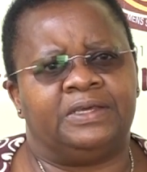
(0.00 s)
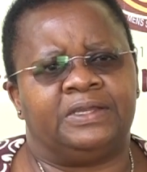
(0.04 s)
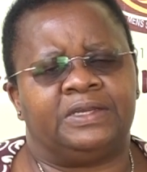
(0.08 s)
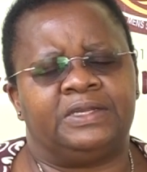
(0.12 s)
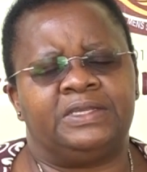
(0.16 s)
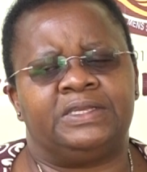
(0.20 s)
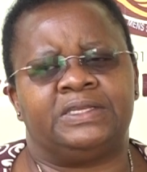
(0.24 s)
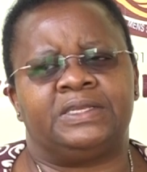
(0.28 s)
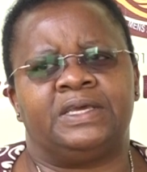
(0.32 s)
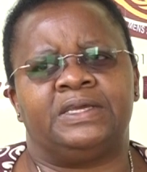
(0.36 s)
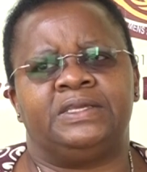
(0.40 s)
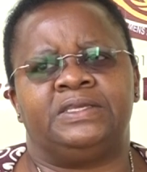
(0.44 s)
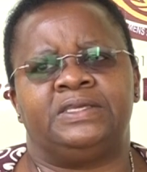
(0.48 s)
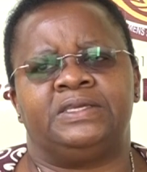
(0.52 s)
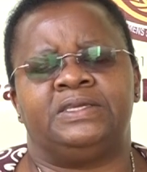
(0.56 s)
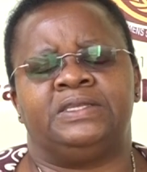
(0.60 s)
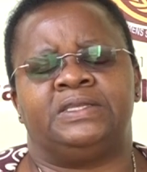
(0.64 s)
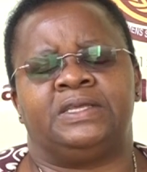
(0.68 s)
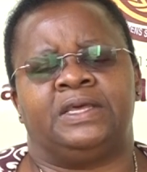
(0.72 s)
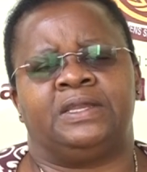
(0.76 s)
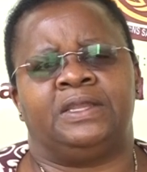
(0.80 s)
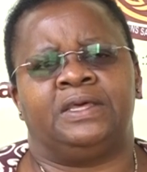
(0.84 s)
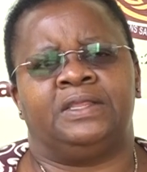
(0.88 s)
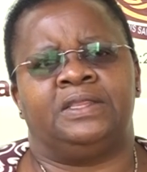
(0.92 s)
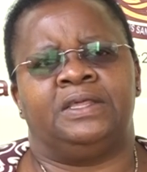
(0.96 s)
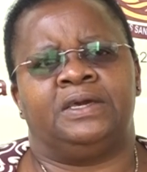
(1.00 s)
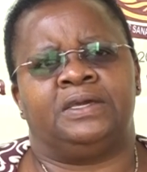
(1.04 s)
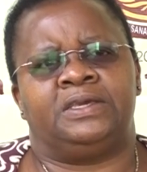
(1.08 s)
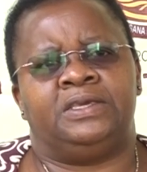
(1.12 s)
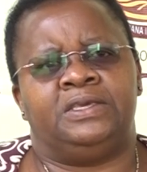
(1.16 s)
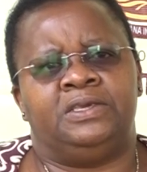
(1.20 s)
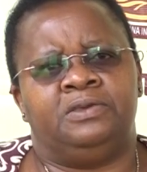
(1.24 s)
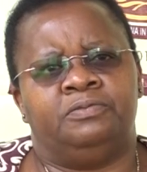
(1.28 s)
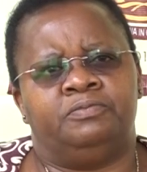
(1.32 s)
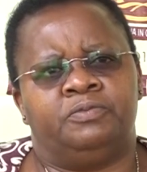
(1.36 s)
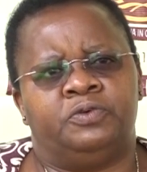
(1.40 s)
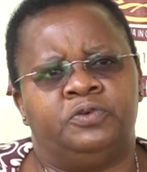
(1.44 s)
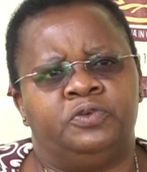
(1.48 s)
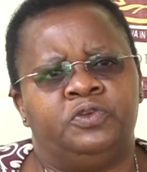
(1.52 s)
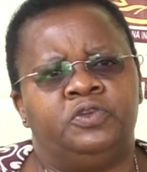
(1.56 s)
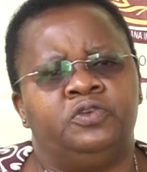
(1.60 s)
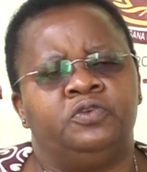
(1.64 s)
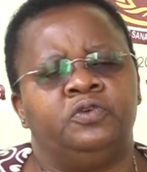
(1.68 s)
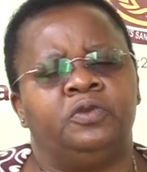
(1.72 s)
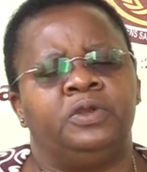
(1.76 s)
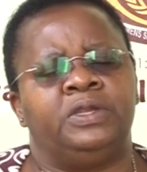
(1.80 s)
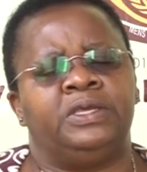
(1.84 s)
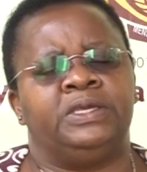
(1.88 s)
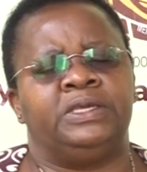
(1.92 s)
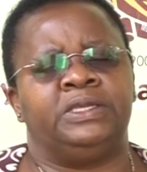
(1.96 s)
Research is another key
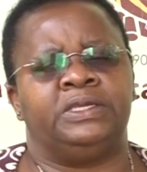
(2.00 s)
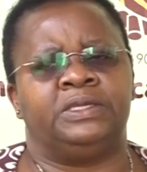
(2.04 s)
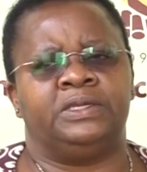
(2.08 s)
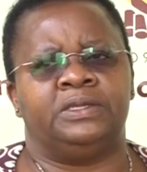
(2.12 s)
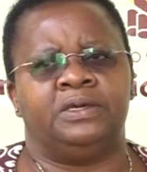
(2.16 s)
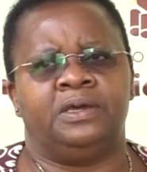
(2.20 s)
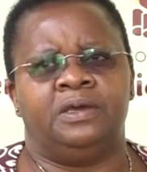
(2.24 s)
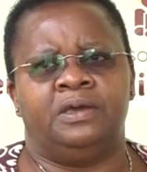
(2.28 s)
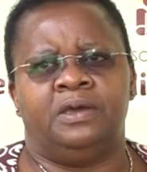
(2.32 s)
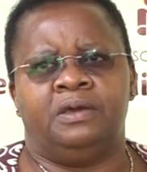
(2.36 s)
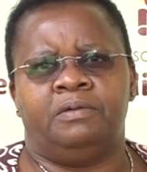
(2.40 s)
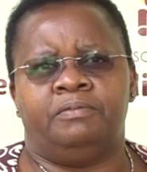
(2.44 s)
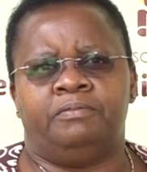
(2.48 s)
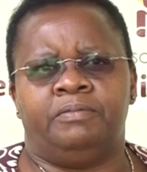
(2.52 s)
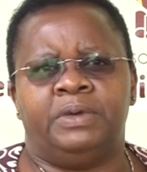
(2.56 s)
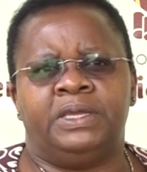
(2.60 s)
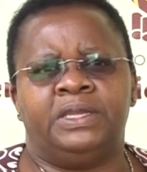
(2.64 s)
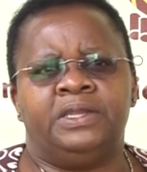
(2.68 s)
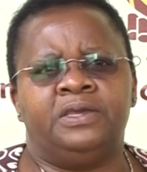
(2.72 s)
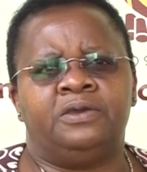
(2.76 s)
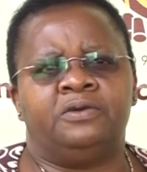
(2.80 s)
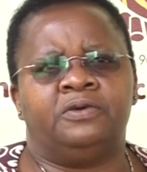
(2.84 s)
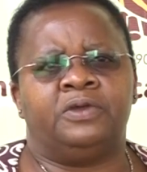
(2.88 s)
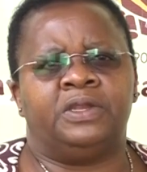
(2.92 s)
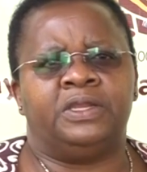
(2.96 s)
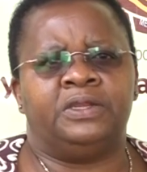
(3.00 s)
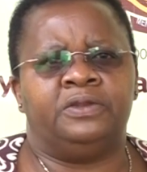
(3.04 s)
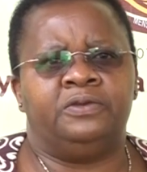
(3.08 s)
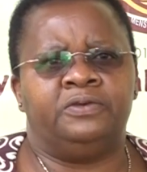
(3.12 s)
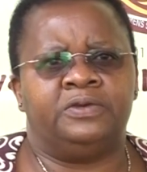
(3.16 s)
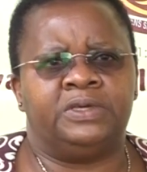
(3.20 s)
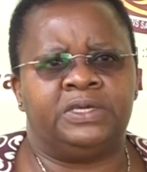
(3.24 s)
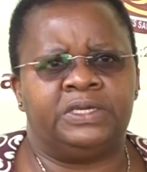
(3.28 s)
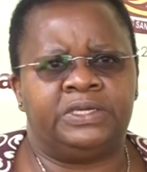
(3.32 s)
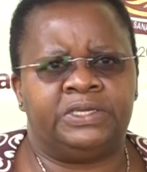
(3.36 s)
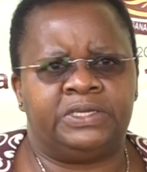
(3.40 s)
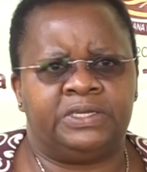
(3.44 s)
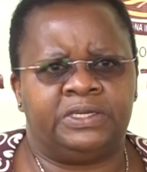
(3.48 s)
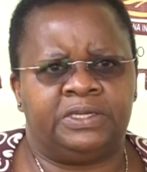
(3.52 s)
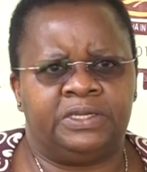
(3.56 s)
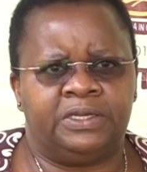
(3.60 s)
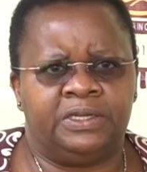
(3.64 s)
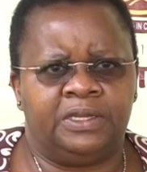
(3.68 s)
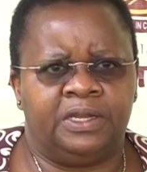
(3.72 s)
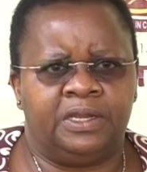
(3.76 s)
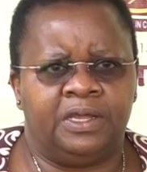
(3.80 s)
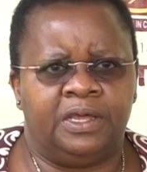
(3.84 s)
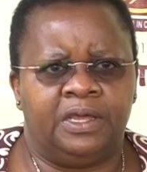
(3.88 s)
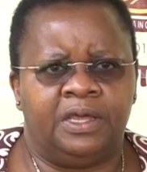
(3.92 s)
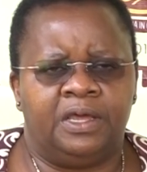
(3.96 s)
module in medical education.
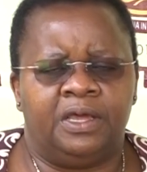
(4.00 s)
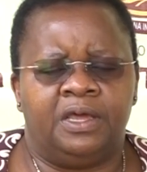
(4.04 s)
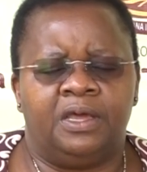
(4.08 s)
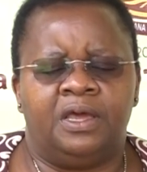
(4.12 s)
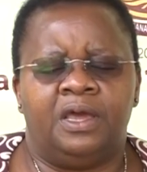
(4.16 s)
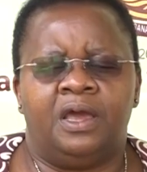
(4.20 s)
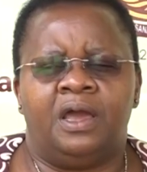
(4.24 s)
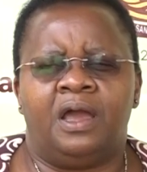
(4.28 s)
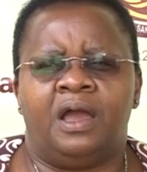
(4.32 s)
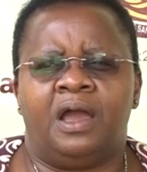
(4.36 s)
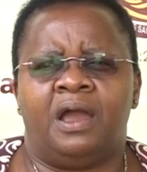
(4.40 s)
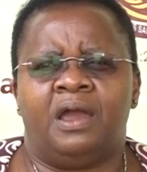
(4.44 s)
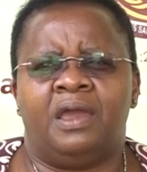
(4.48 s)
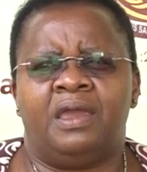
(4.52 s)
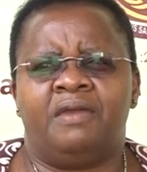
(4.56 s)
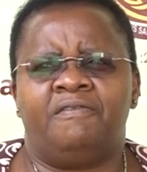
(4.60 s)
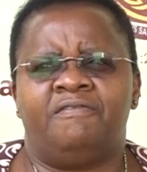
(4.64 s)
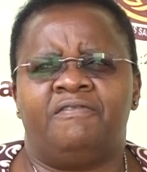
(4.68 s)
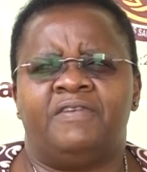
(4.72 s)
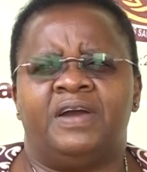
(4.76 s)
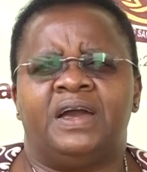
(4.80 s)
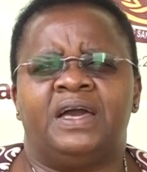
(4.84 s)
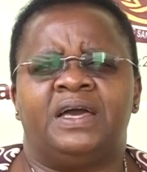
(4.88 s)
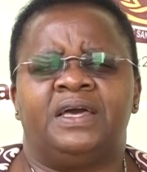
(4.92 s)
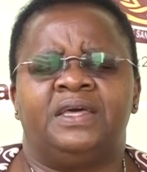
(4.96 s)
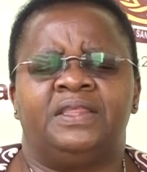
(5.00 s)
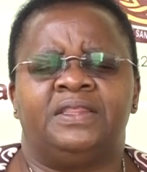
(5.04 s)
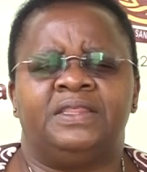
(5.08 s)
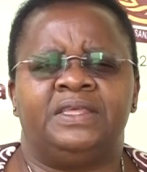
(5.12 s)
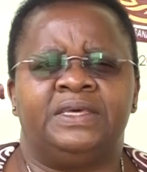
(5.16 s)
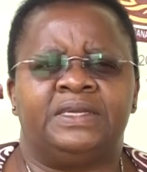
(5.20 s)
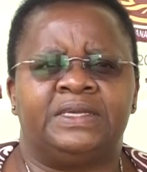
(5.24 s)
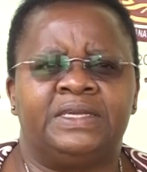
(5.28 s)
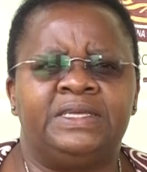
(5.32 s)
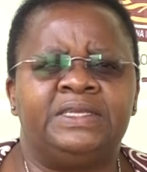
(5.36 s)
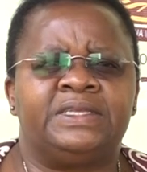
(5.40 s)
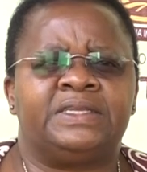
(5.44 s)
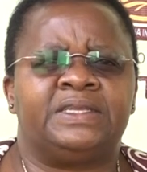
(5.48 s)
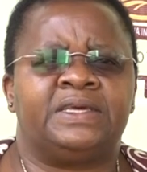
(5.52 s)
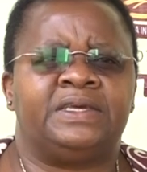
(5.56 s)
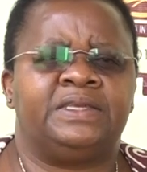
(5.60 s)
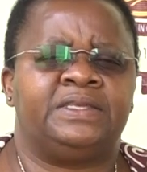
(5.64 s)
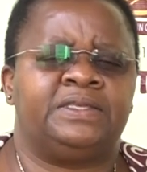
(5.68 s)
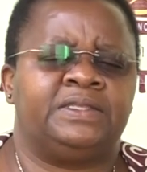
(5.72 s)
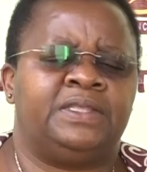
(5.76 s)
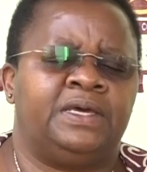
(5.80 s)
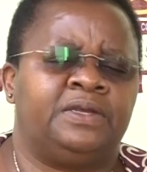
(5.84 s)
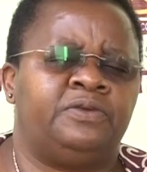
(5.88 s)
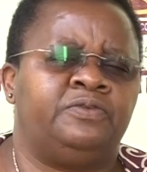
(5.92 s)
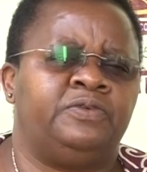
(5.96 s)
However, the
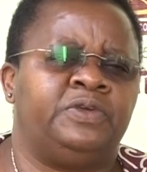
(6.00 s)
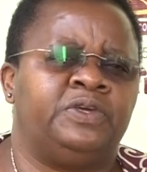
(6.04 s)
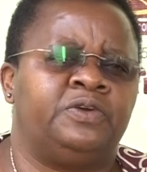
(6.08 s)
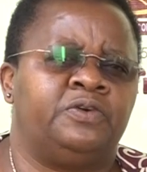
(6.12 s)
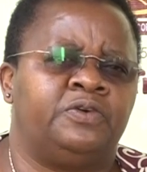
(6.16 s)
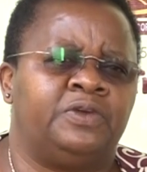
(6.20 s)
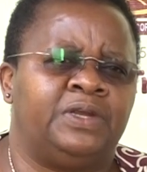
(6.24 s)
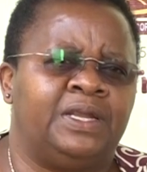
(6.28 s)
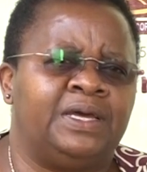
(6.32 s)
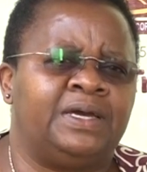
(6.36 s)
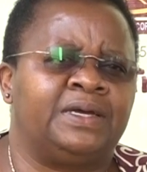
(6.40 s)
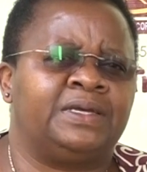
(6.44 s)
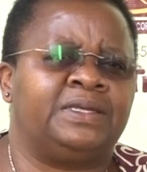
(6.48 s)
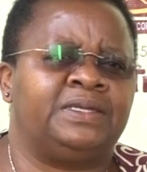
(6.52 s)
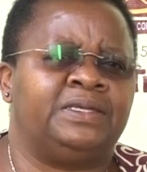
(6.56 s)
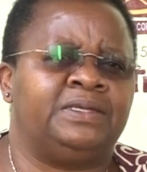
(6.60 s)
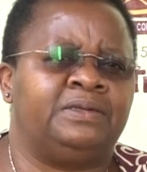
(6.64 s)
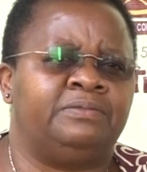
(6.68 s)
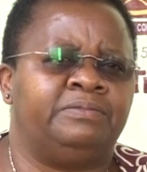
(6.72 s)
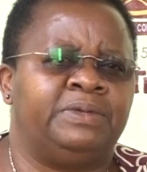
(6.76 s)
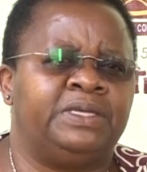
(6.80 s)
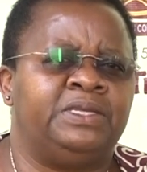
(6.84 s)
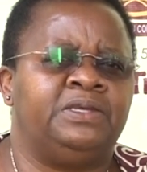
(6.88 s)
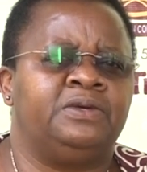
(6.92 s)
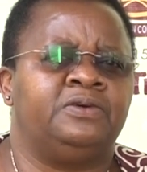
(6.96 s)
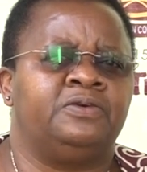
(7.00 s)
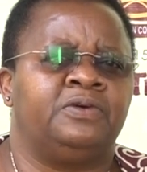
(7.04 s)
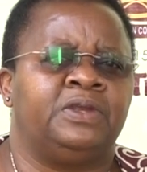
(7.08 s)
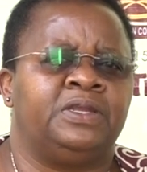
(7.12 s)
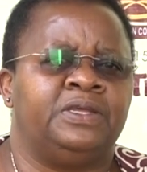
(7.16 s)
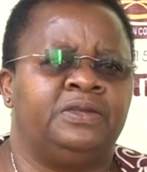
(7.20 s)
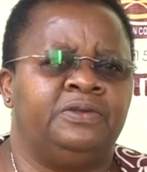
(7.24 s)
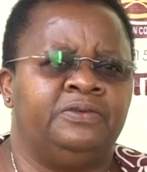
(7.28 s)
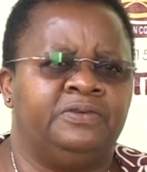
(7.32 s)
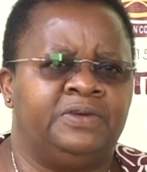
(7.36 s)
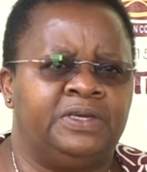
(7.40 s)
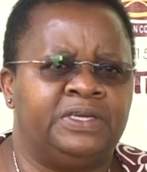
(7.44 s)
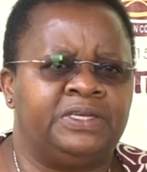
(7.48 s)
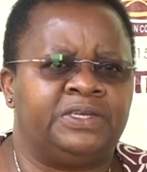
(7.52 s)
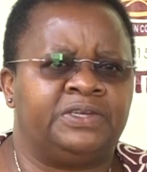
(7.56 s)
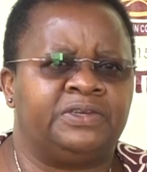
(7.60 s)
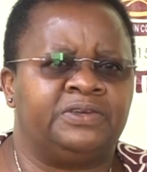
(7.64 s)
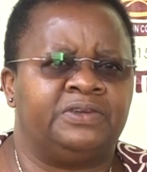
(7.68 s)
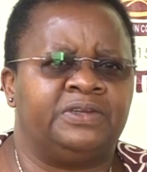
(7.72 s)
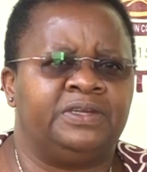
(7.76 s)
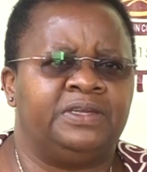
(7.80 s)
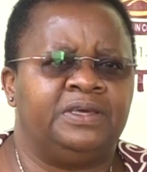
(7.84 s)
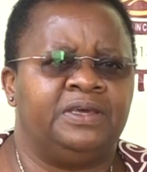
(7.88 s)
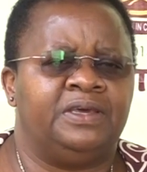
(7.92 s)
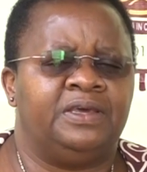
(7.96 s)
research that we conduct in medical
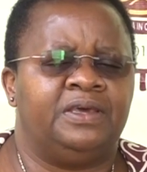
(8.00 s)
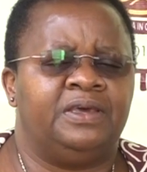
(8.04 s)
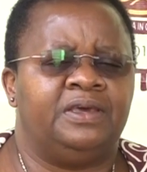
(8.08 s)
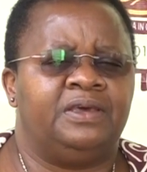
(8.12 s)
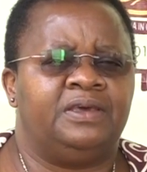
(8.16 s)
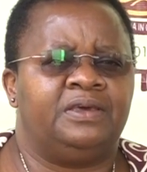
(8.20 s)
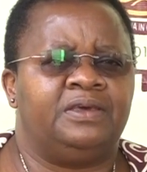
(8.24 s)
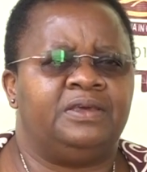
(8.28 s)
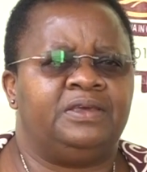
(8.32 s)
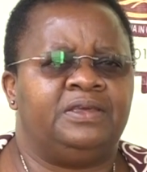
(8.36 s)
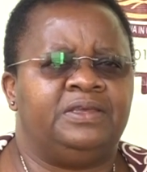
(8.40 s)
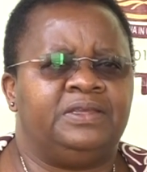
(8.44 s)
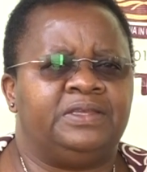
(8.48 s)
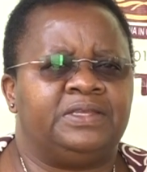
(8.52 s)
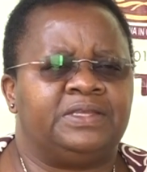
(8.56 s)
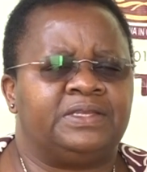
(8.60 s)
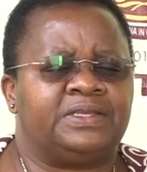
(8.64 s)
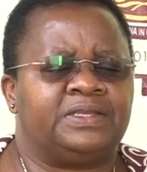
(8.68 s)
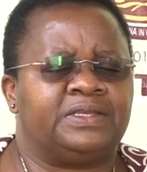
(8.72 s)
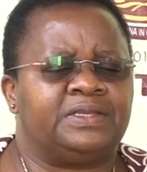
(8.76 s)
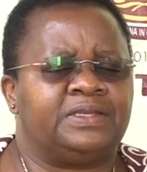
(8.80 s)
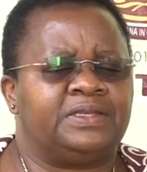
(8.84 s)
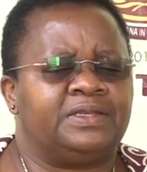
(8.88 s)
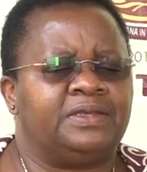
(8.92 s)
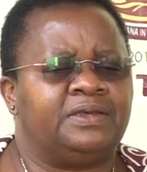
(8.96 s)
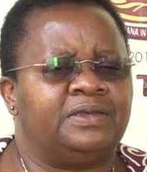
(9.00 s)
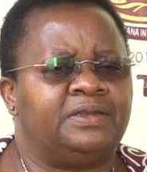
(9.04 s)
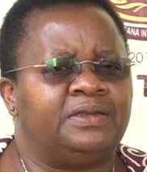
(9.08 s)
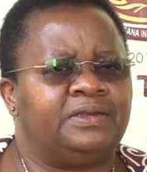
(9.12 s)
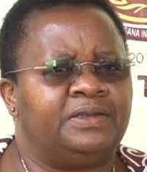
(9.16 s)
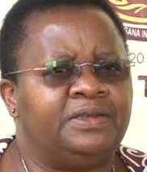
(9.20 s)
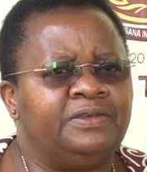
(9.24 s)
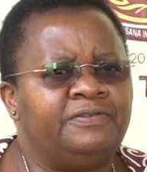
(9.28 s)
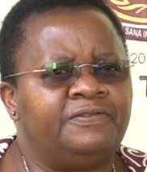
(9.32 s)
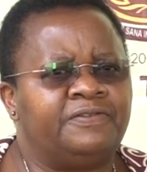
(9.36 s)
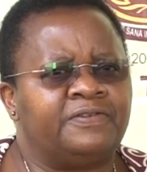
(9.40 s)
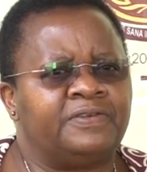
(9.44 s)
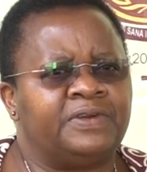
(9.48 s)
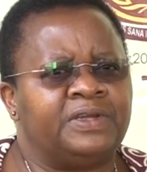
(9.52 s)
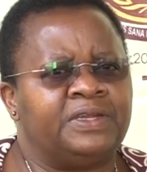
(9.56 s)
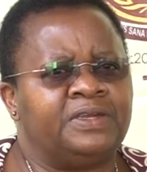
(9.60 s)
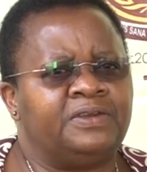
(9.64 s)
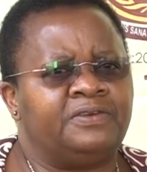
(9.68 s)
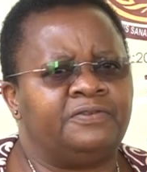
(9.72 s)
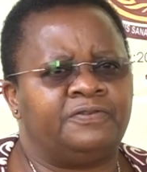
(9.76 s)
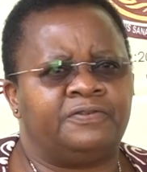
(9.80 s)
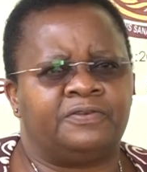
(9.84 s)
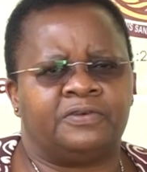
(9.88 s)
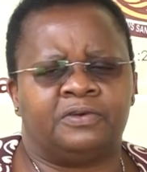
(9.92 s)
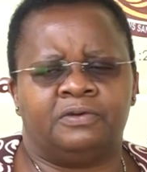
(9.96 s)
education is
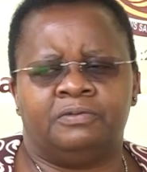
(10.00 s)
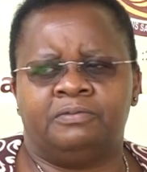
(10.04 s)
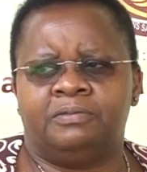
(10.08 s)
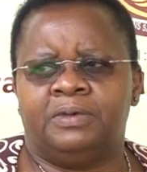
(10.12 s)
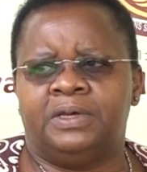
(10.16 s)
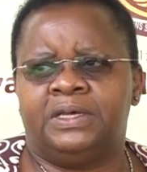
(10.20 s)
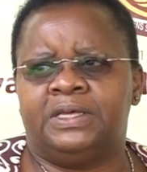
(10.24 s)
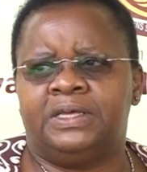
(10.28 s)
different from